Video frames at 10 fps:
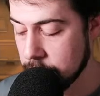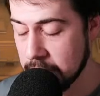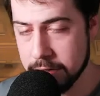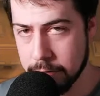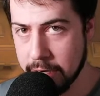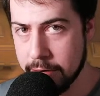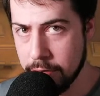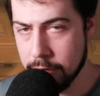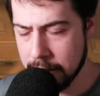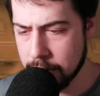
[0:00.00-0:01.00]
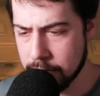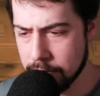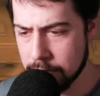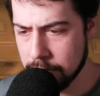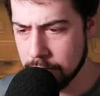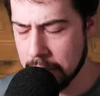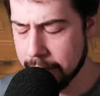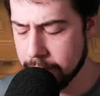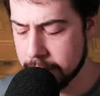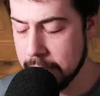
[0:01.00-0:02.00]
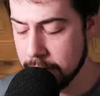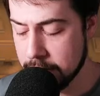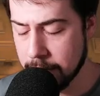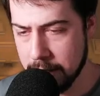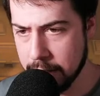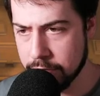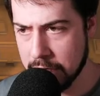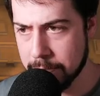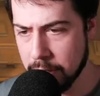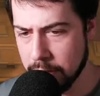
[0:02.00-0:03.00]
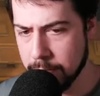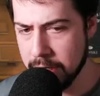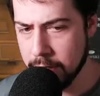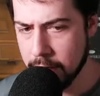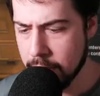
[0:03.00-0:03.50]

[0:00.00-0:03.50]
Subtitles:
That's alright. I've seen Summoning Trap a little bit.